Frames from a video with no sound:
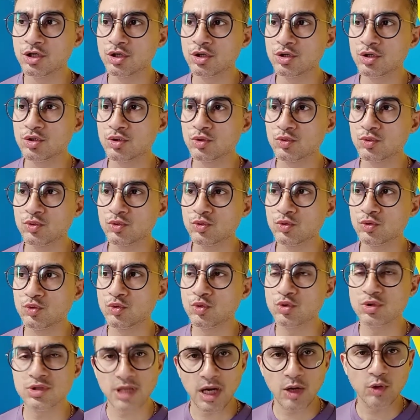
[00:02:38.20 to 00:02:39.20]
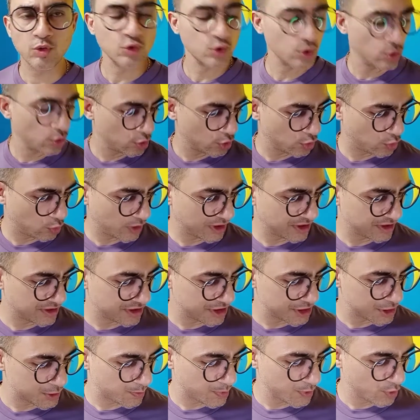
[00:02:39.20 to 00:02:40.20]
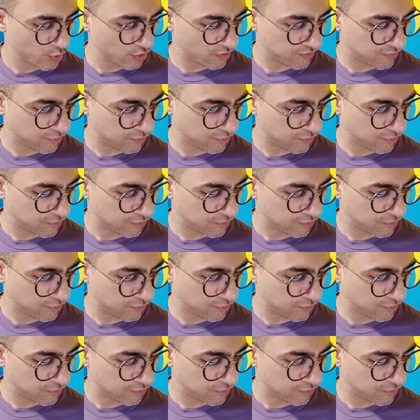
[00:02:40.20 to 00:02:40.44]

to download one dispute